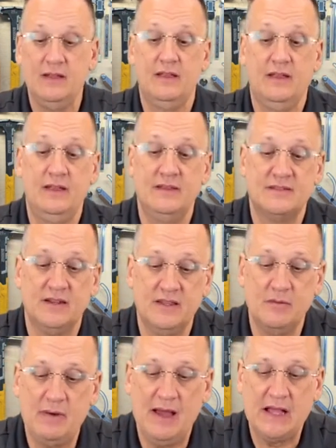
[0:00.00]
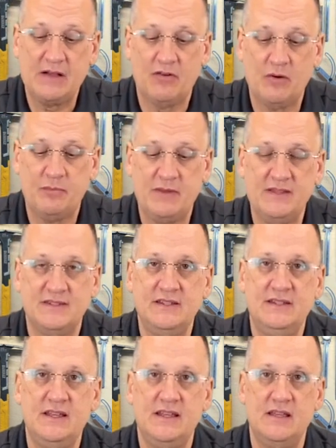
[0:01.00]
Inside the back of our
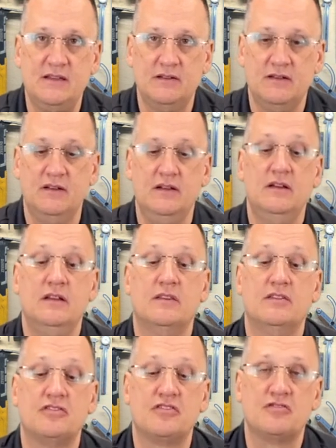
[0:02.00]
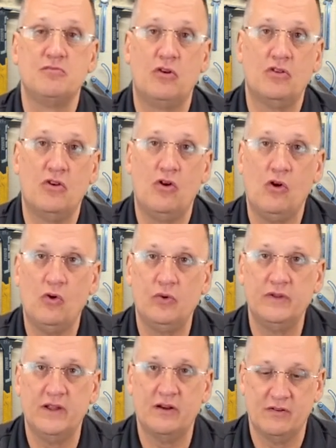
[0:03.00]
PCD, there's a small little hole in
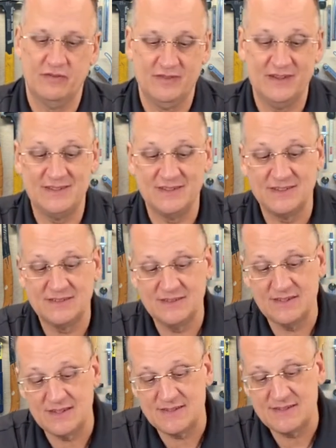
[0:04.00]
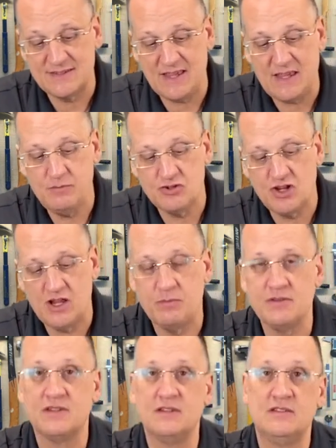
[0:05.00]
there that is the same shape
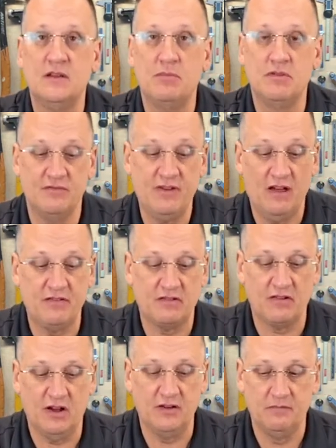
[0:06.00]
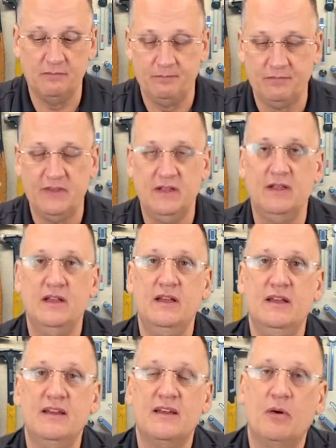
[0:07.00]
as the tip of the valving rod.
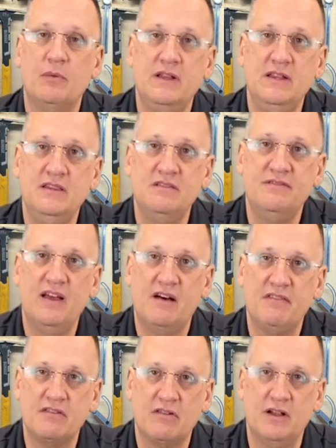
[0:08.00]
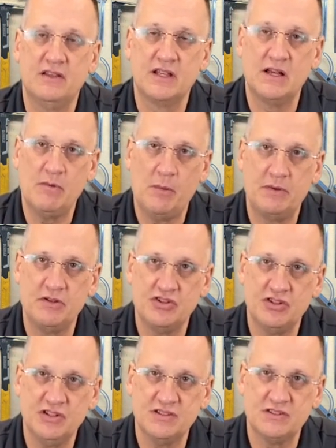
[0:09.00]
We need the valving rod to come up and
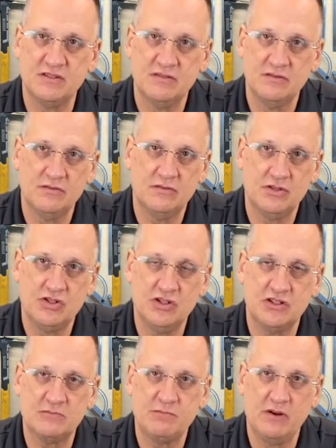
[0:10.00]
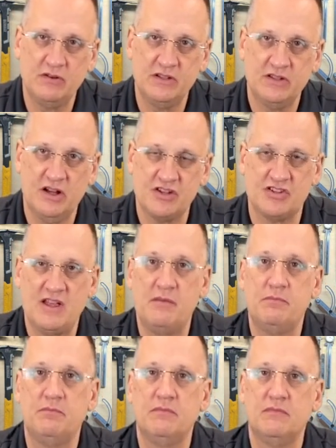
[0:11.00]
just barely touch that
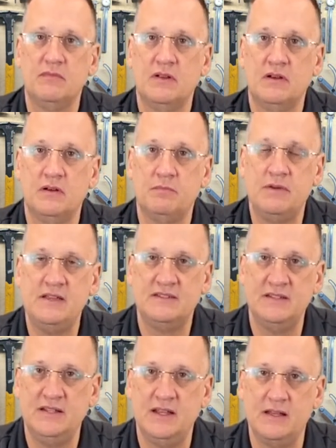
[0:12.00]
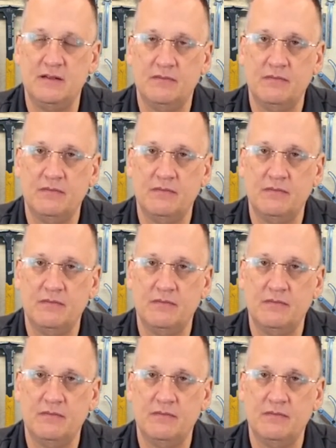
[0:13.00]
PCD.